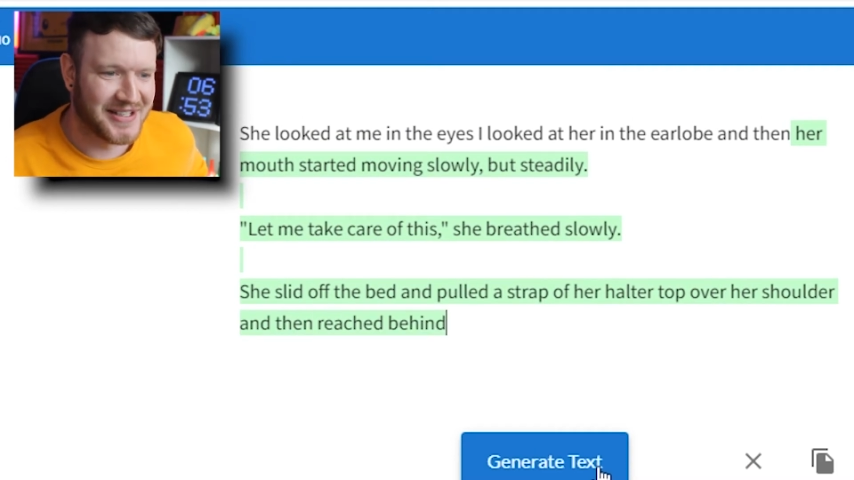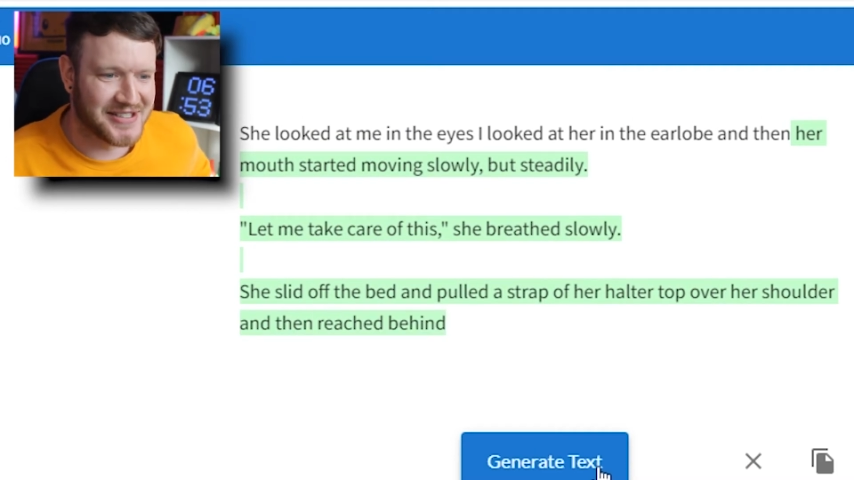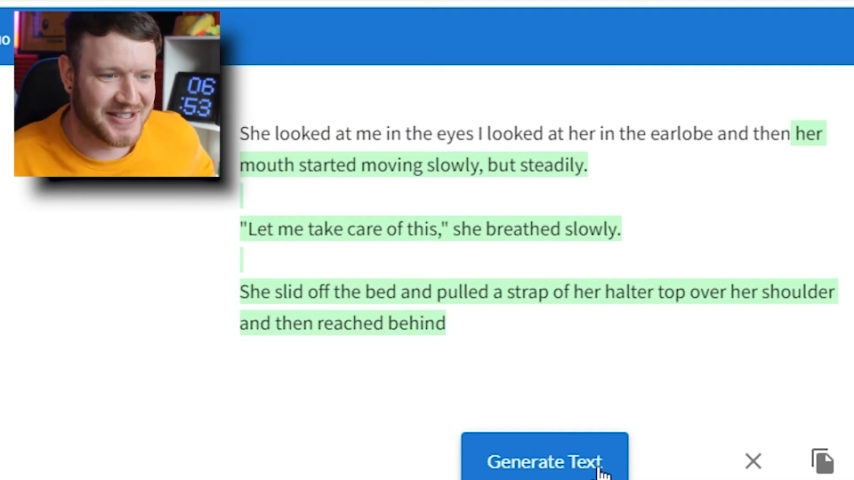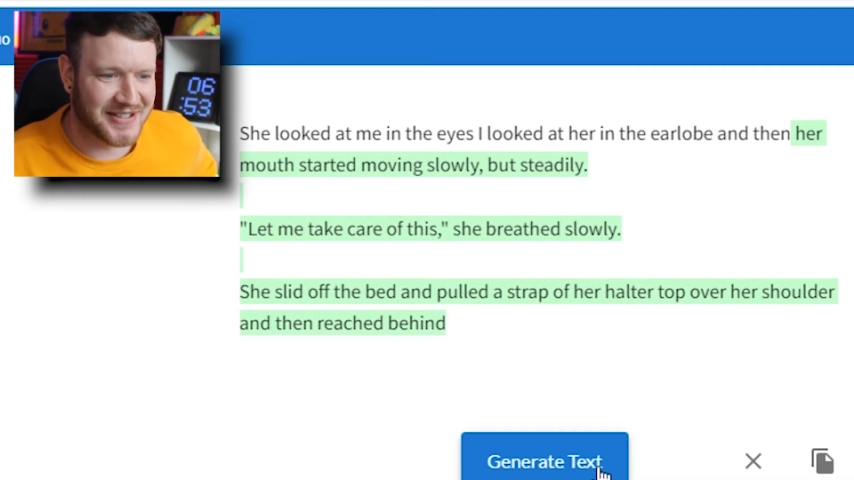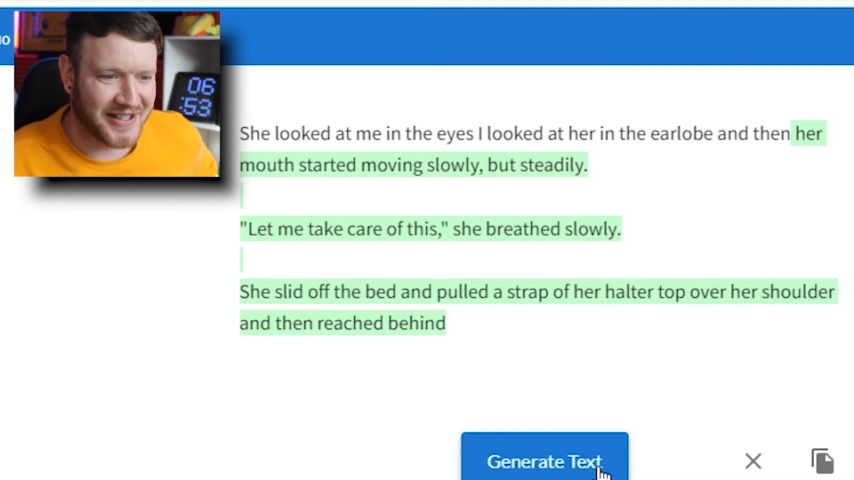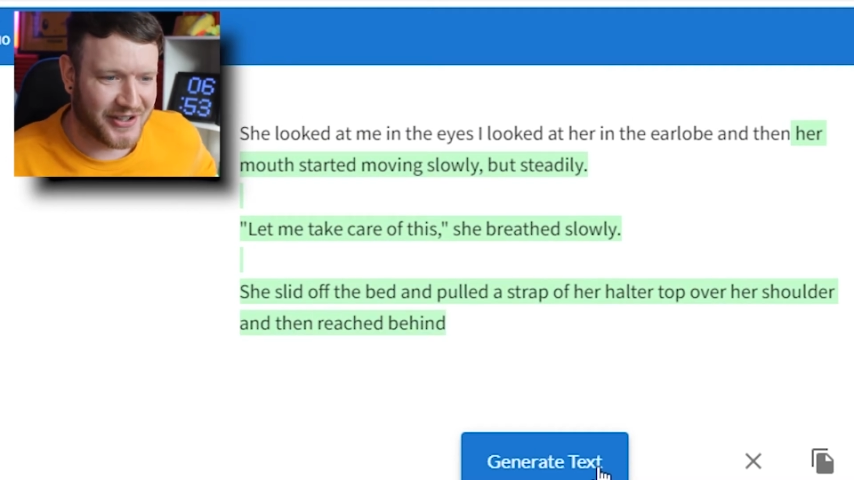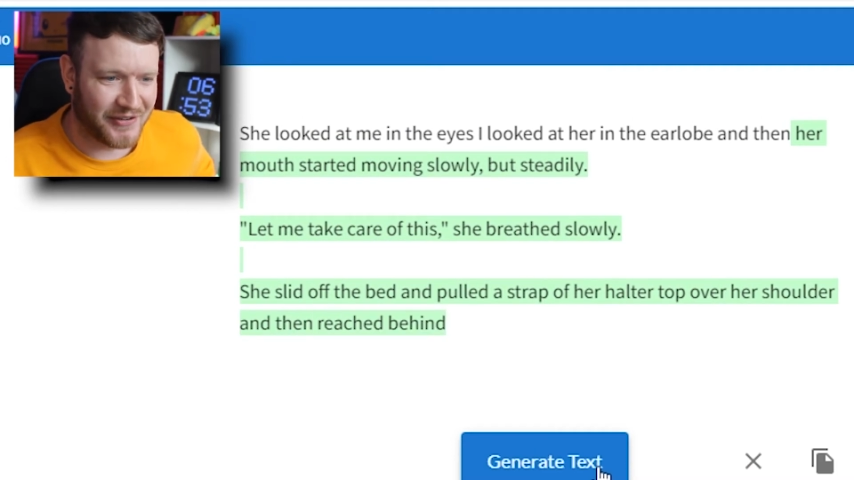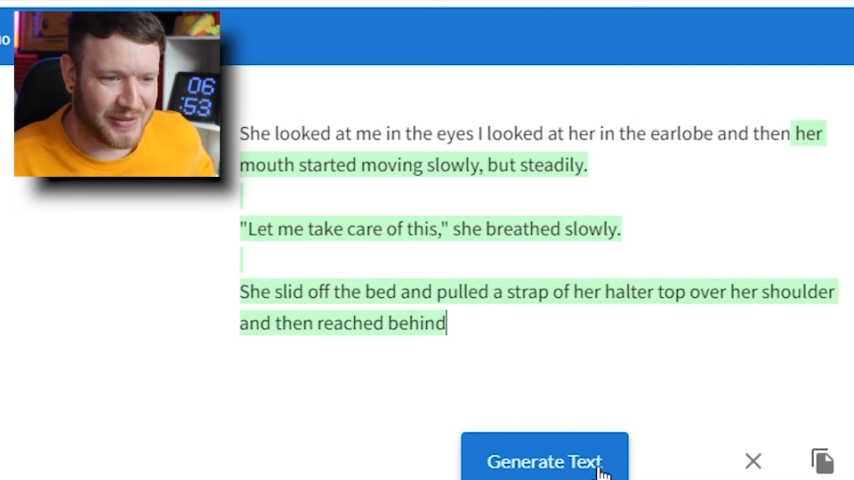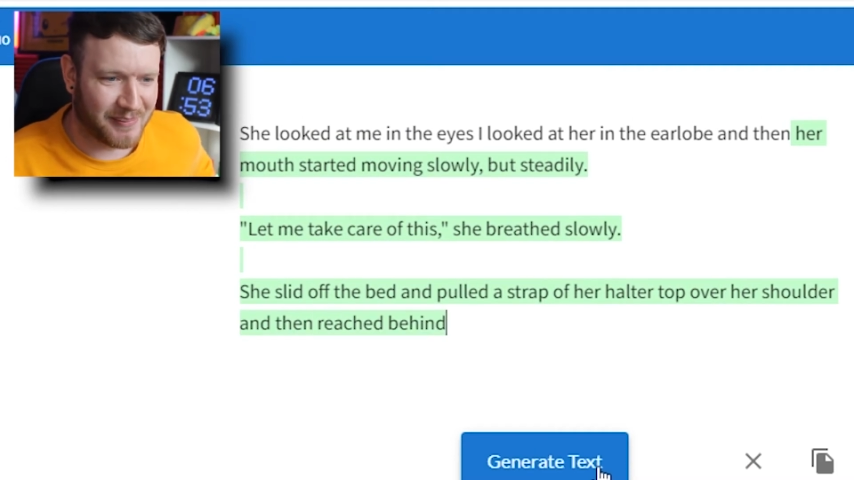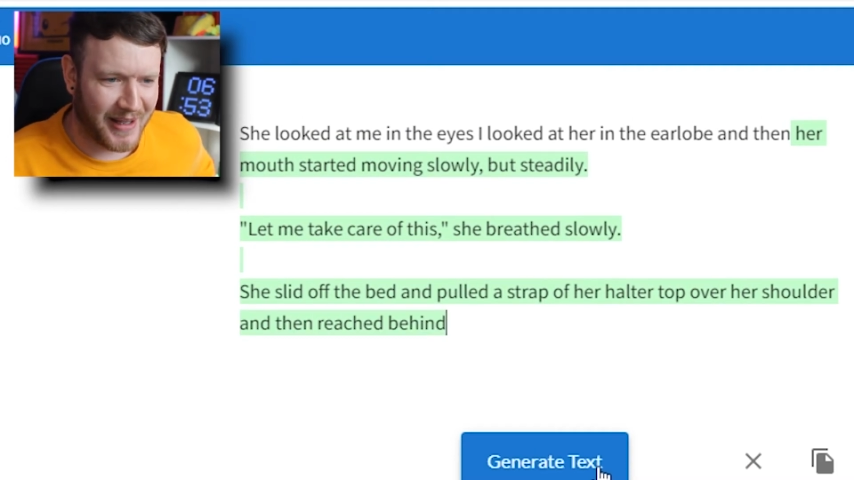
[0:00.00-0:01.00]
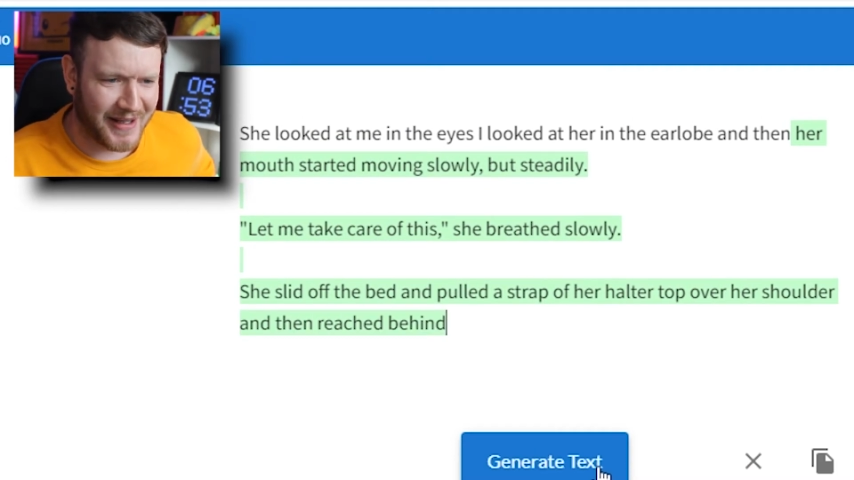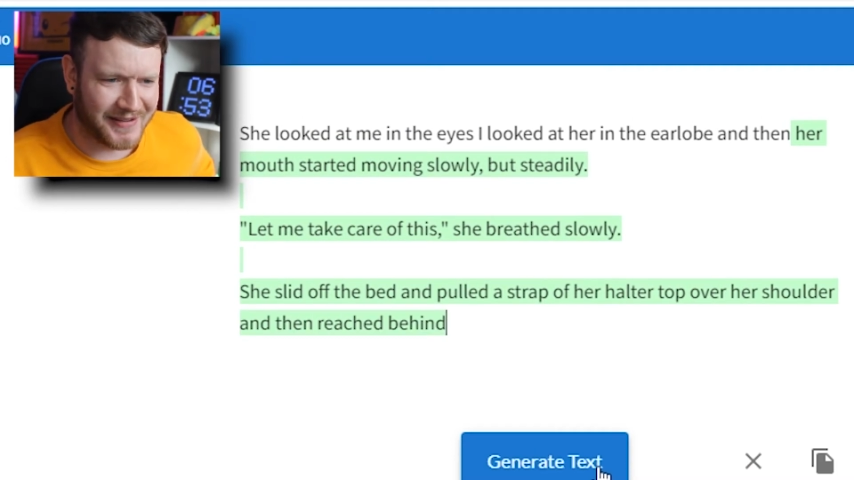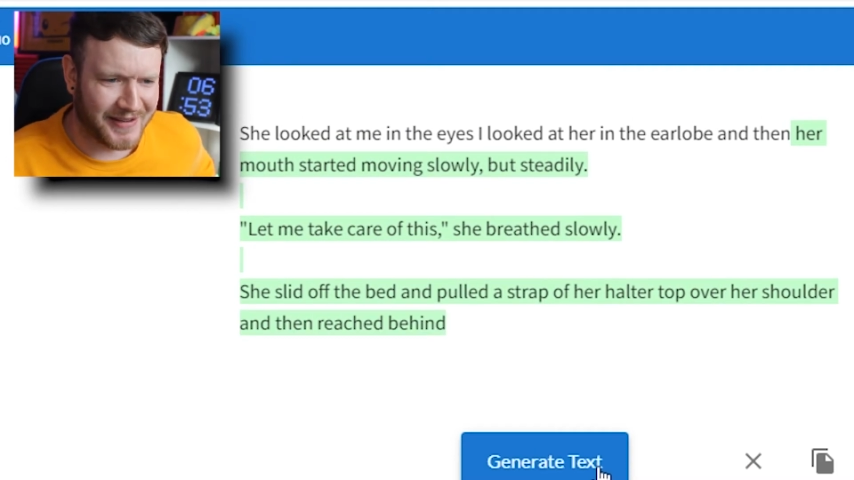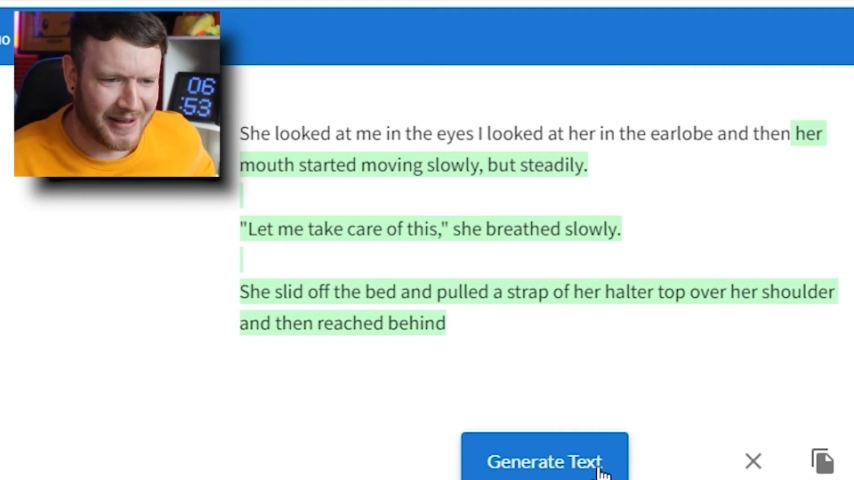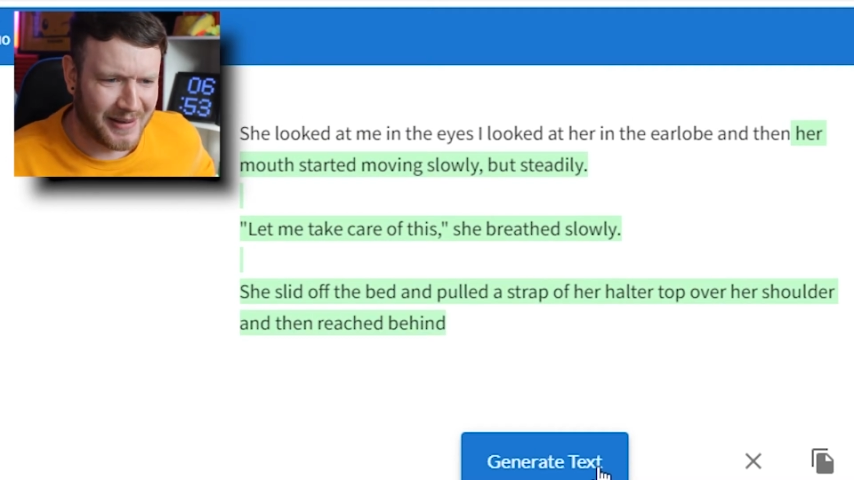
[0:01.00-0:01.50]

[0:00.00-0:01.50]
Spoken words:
She slid off the bed,